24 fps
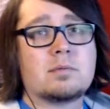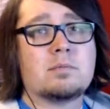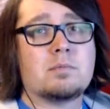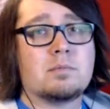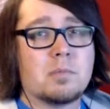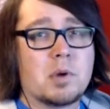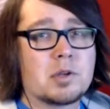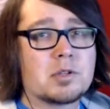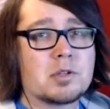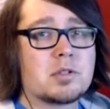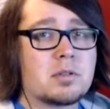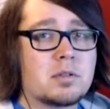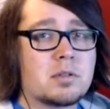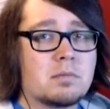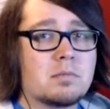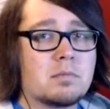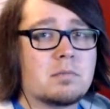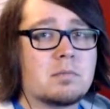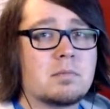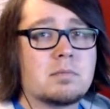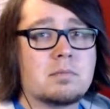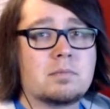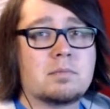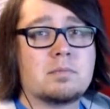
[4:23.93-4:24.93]
most
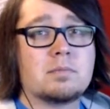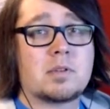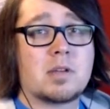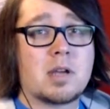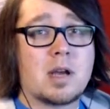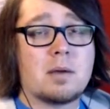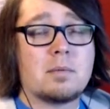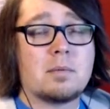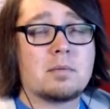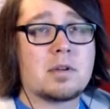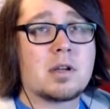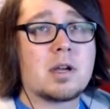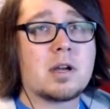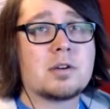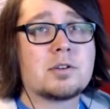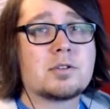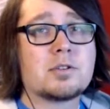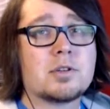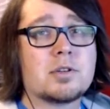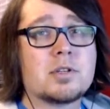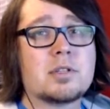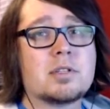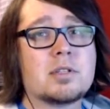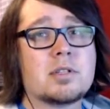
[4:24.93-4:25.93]

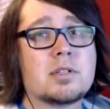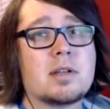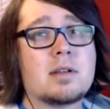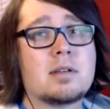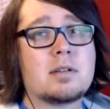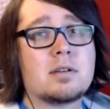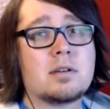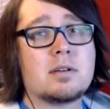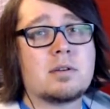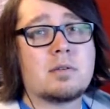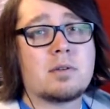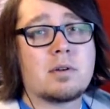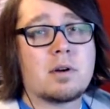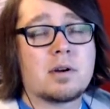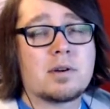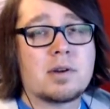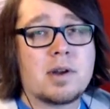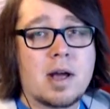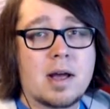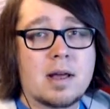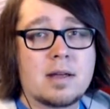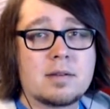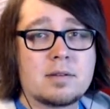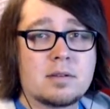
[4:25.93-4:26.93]
countries that are
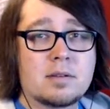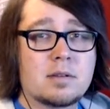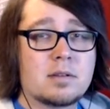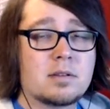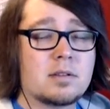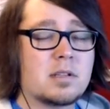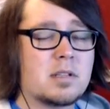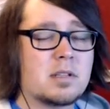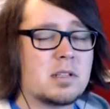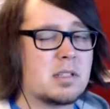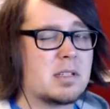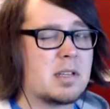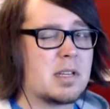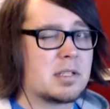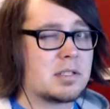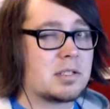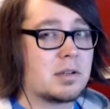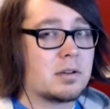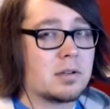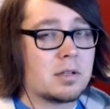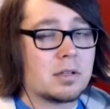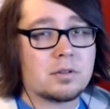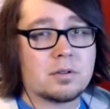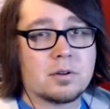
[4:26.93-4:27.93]
not
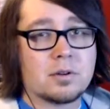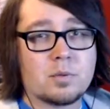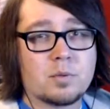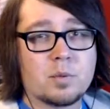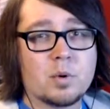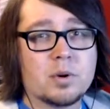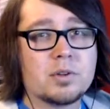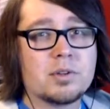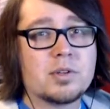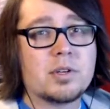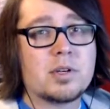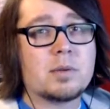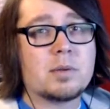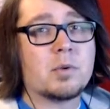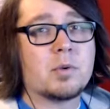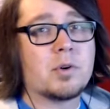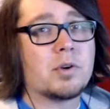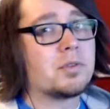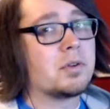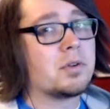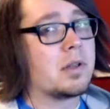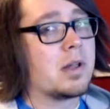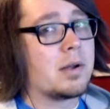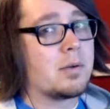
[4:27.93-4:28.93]
necessarily third world
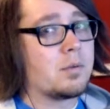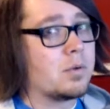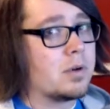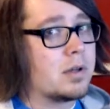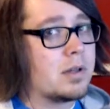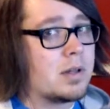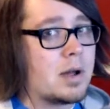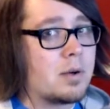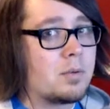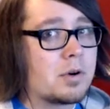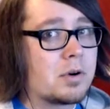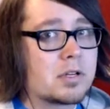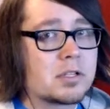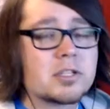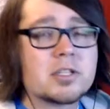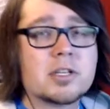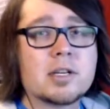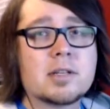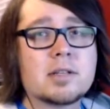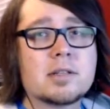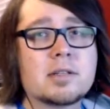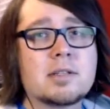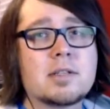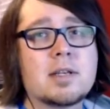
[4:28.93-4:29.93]
anymore, they're like, well, I want a
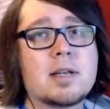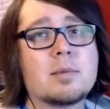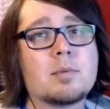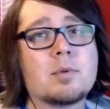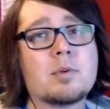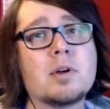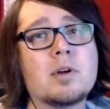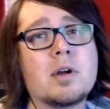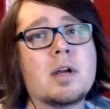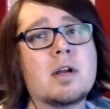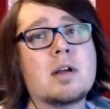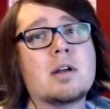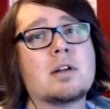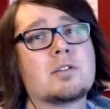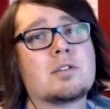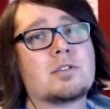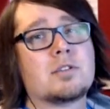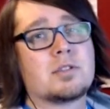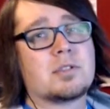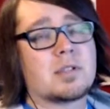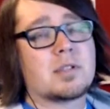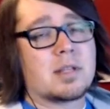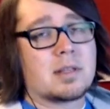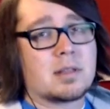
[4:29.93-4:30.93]
seat at the table. So
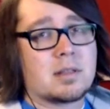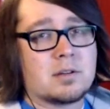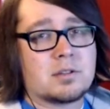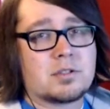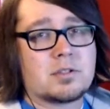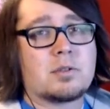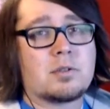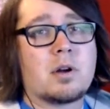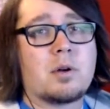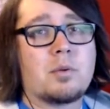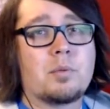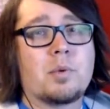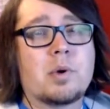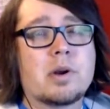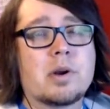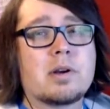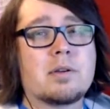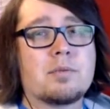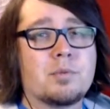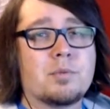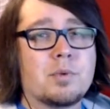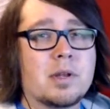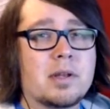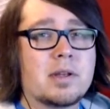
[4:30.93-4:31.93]
it's like there's a
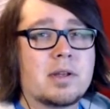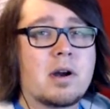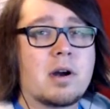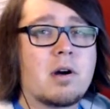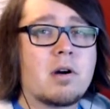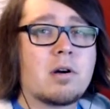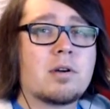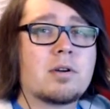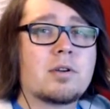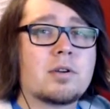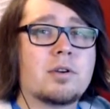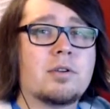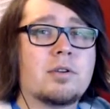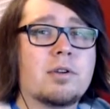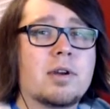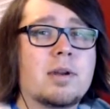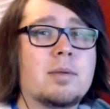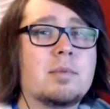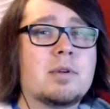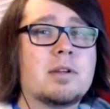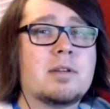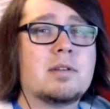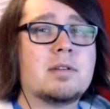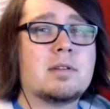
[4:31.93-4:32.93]
really hard
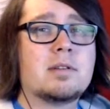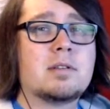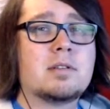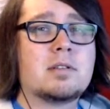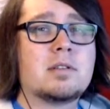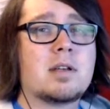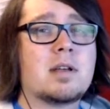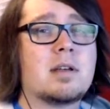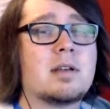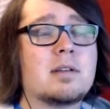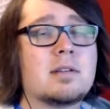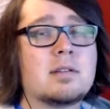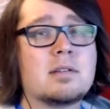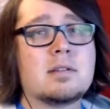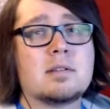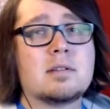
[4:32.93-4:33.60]
agreement to